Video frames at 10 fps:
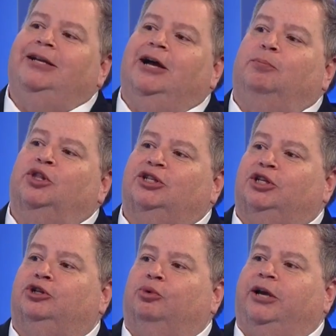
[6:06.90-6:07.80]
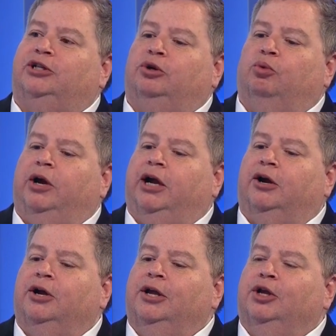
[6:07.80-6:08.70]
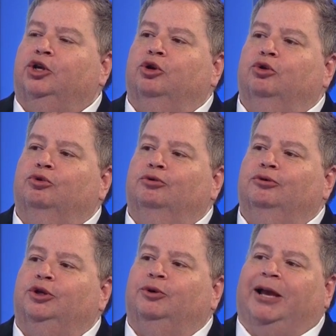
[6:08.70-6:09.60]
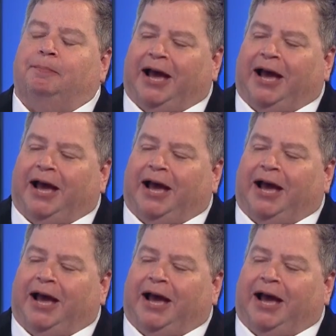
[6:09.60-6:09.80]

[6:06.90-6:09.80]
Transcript: end up with a situation where you you get